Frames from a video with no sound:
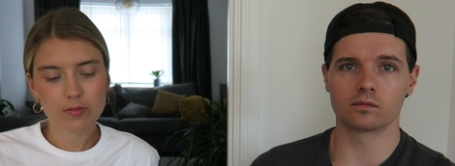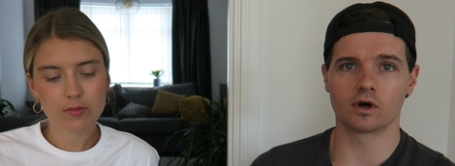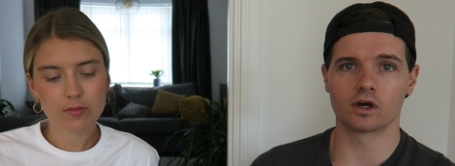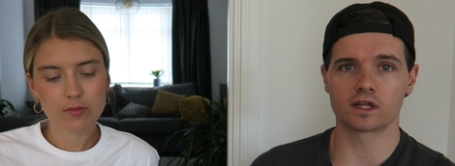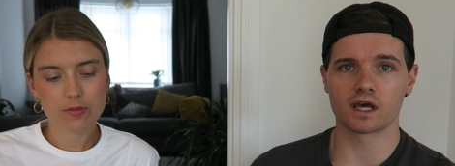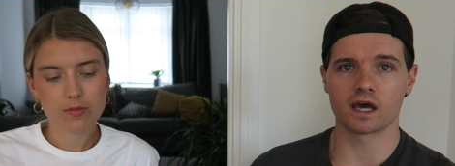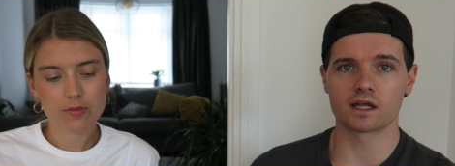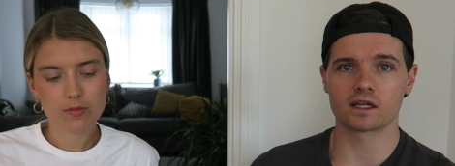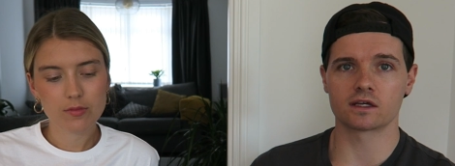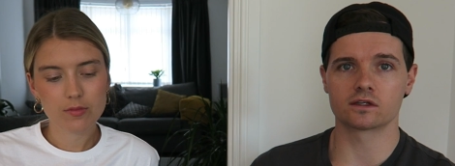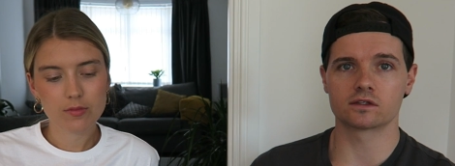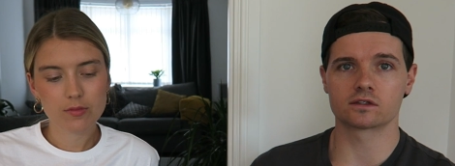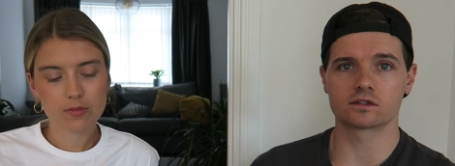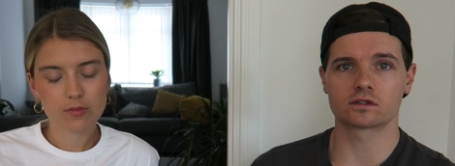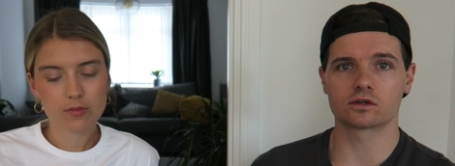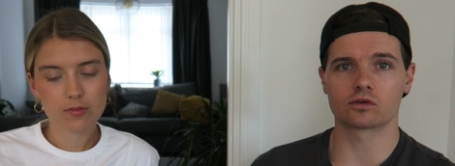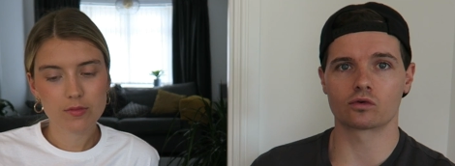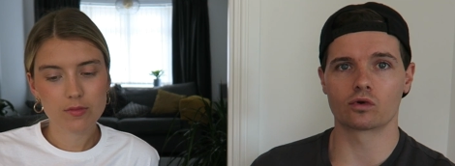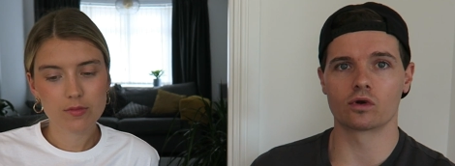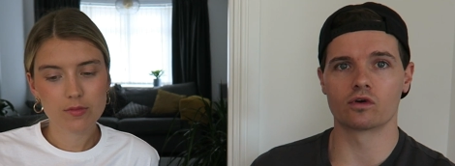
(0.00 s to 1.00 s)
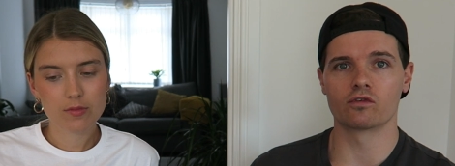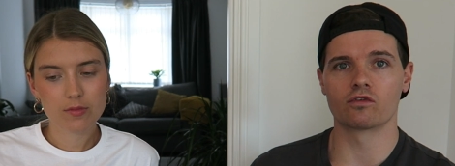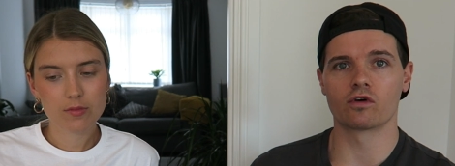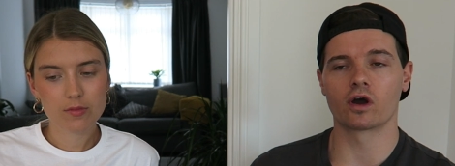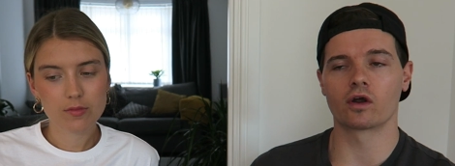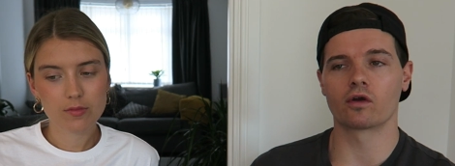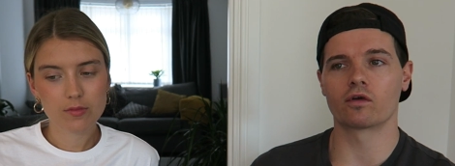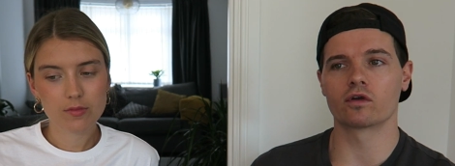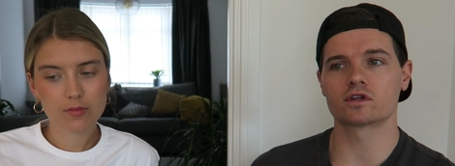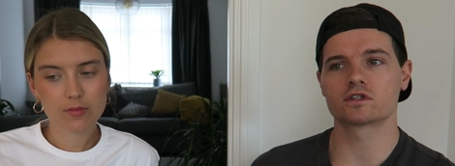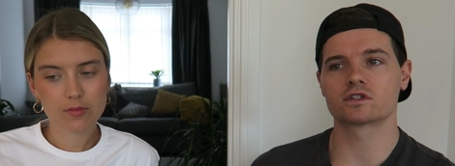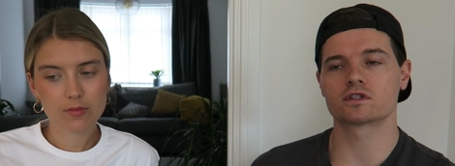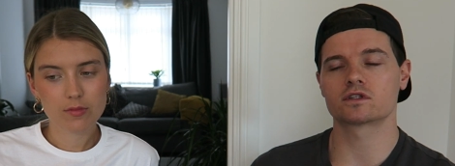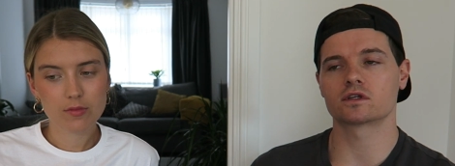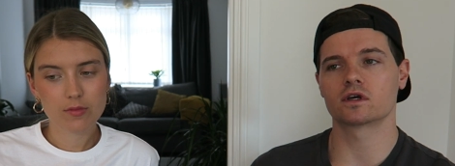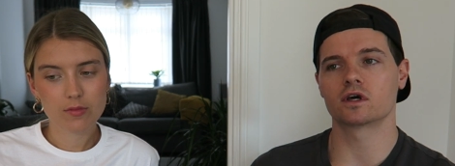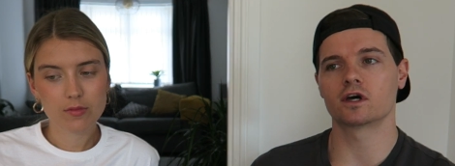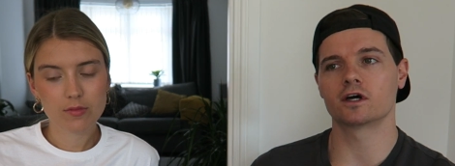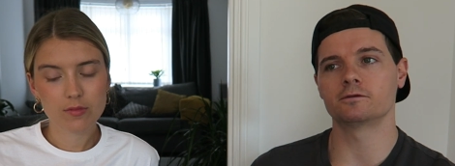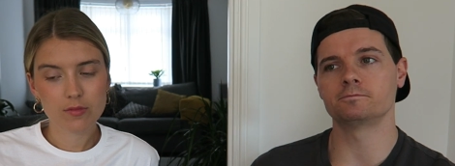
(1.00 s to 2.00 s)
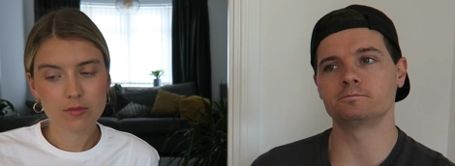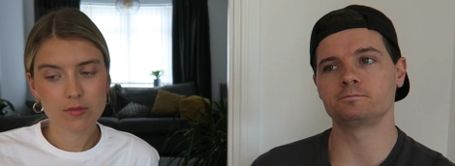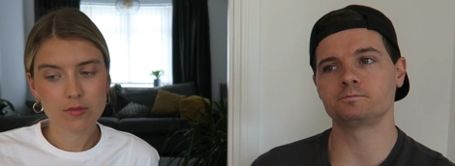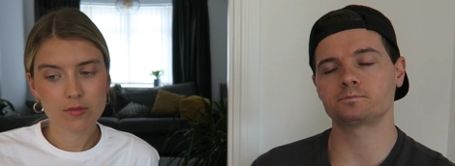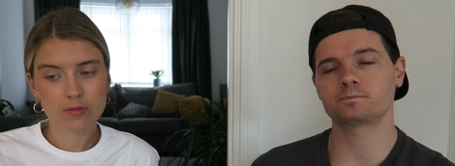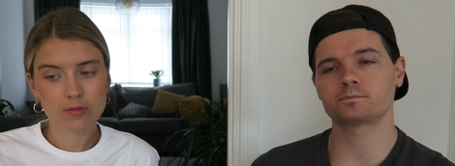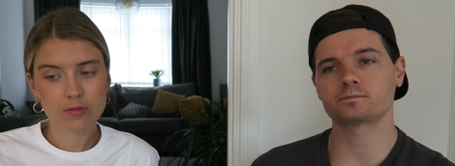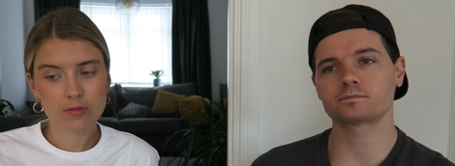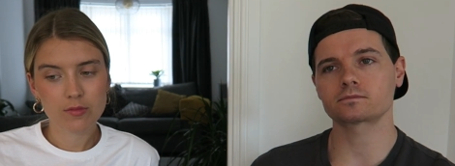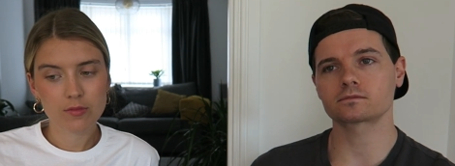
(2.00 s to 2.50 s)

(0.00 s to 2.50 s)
Speaker 1: my dad had coronavirus um,